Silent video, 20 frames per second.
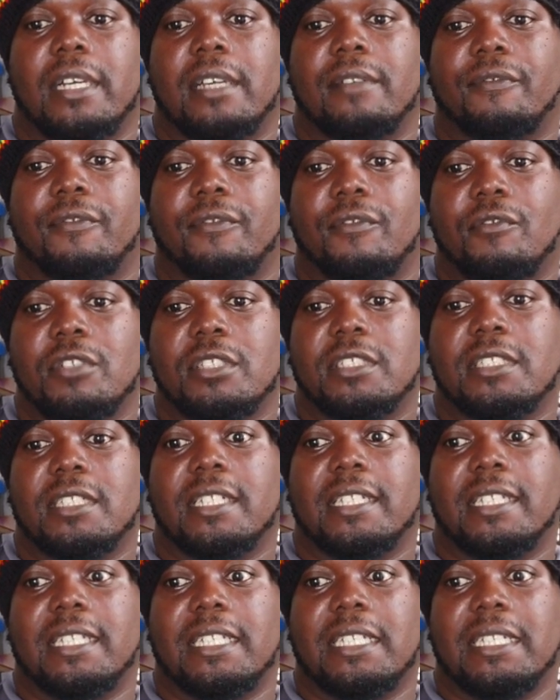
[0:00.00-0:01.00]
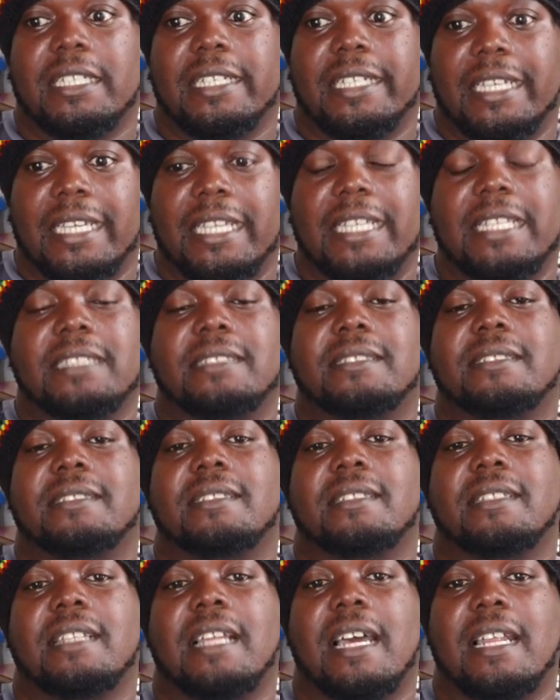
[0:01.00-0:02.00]
Unfortunately,
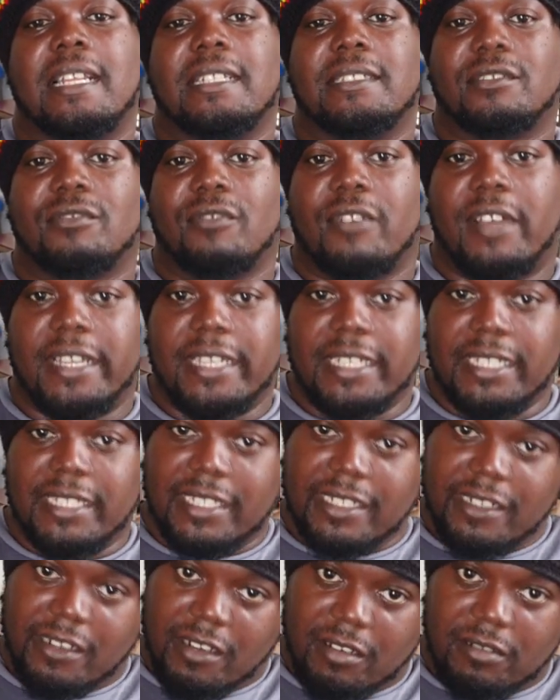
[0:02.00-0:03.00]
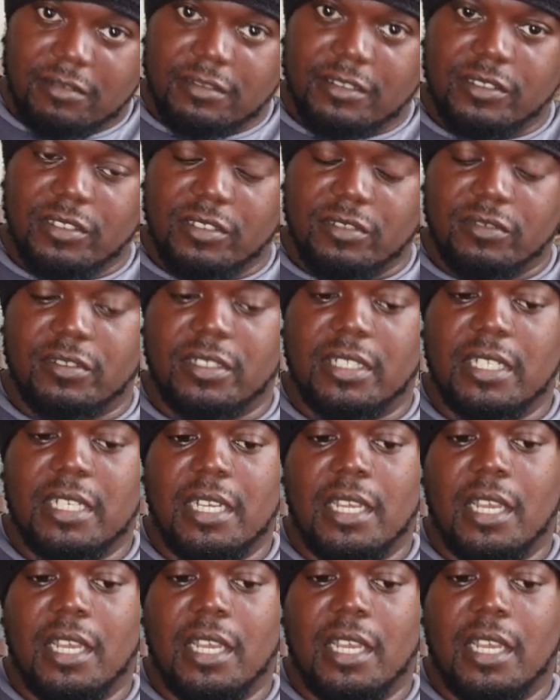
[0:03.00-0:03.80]
it's not in Swahili also.